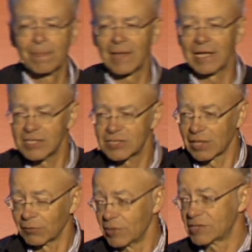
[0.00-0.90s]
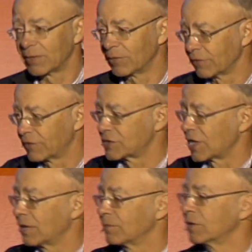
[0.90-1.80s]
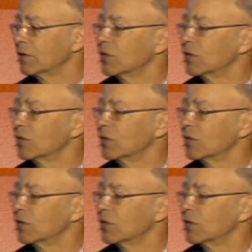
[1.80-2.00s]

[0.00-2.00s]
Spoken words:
That is, in other words, someone of the same